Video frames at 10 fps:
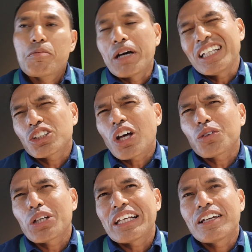But it's
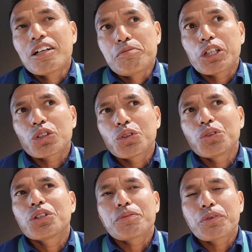not really, because you
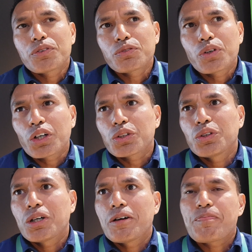do the proof of work
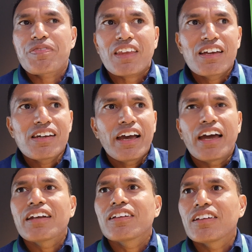to
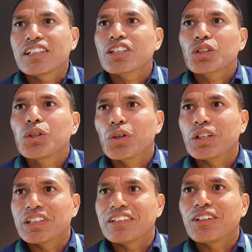handle the security,